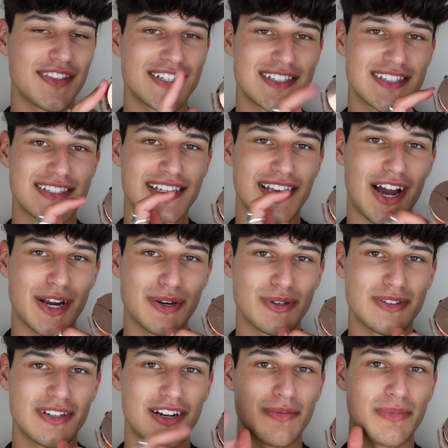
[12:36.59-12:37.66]
this is the eye
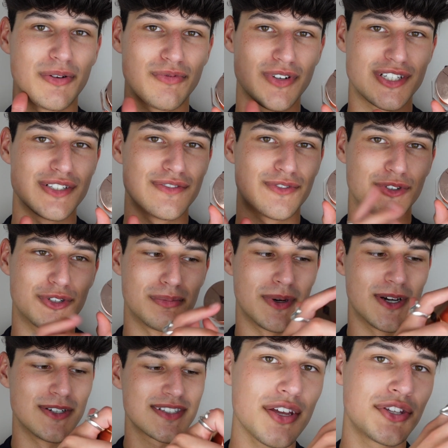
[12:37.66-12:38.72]
cream that I've been reaching for the
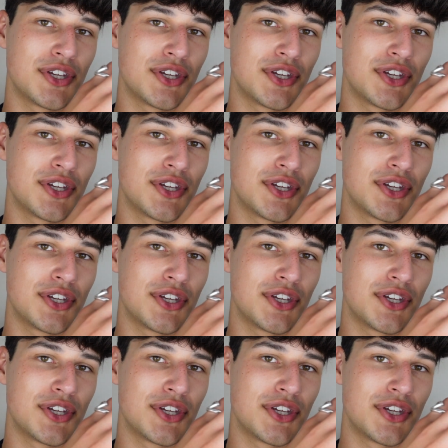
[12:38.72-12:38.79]
most.